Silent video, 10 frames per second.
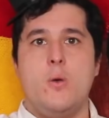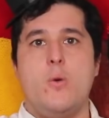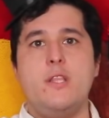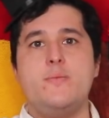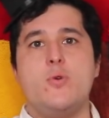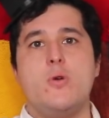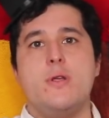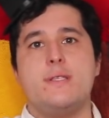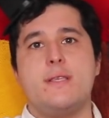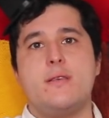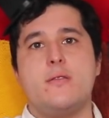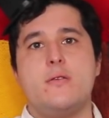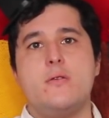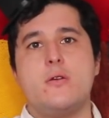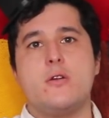What's more is that the
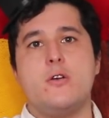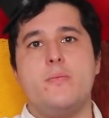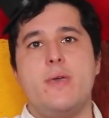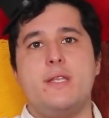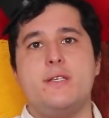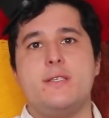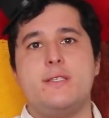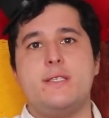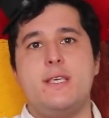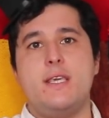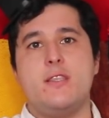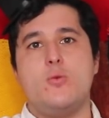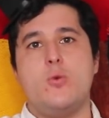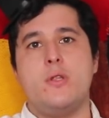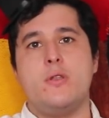little girl mentions seeing the
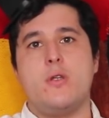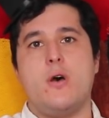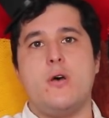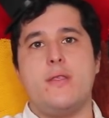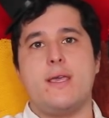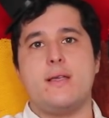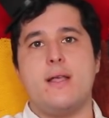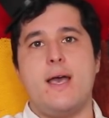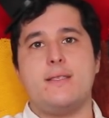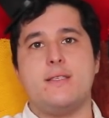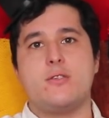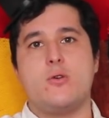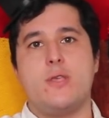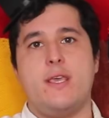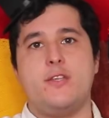wooden doll that Glasses
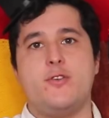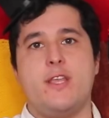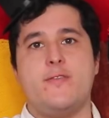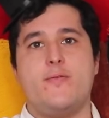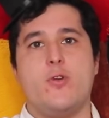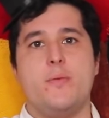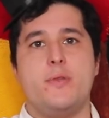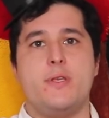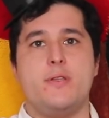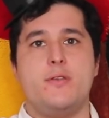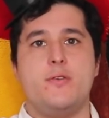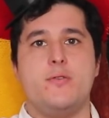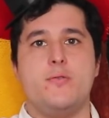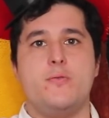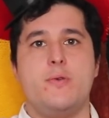Kid transformed
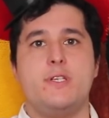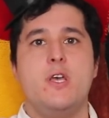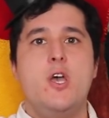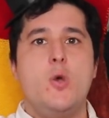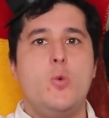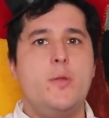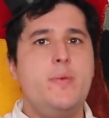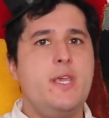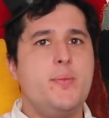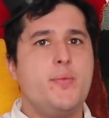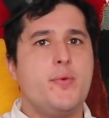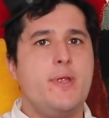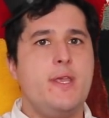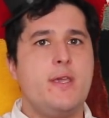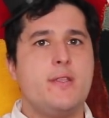into, which would be a
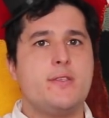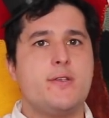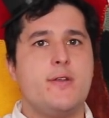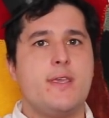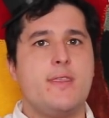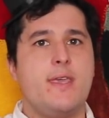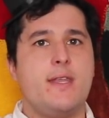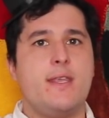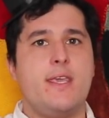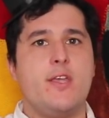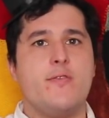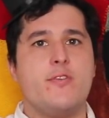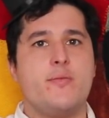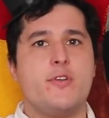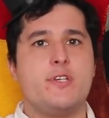pretty concerning thing to hear
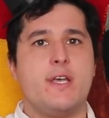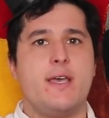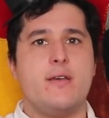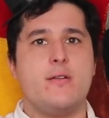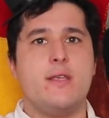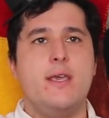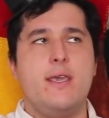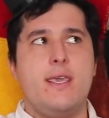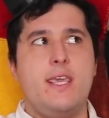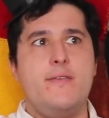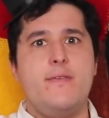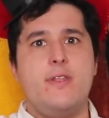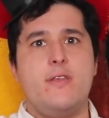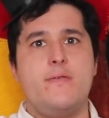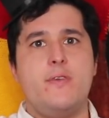from your child,
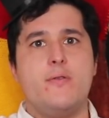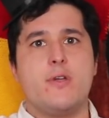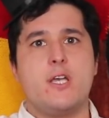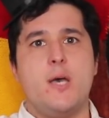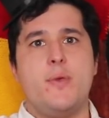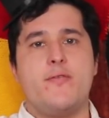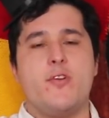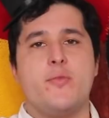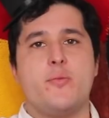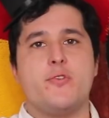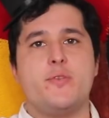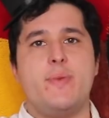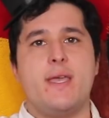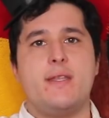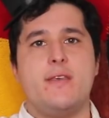even if you are coming from the
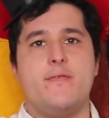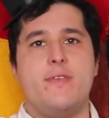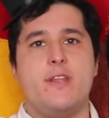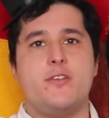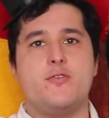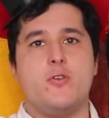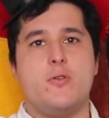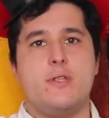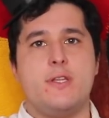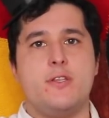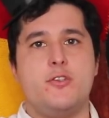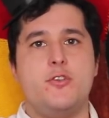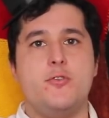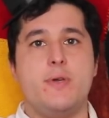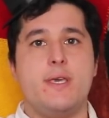perspective that a troll didn't
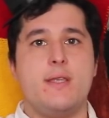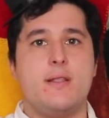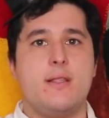do it.